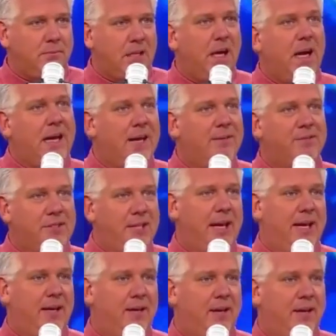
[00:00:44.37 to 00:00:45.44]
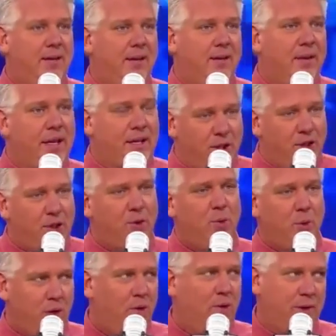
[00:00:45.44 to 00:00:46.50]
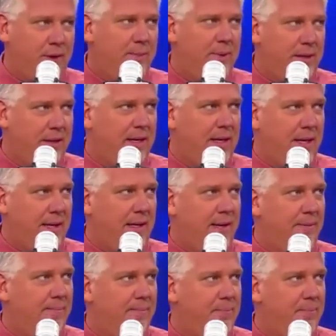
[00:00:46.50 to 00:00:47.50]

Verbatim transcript: I have said that you are going to be the key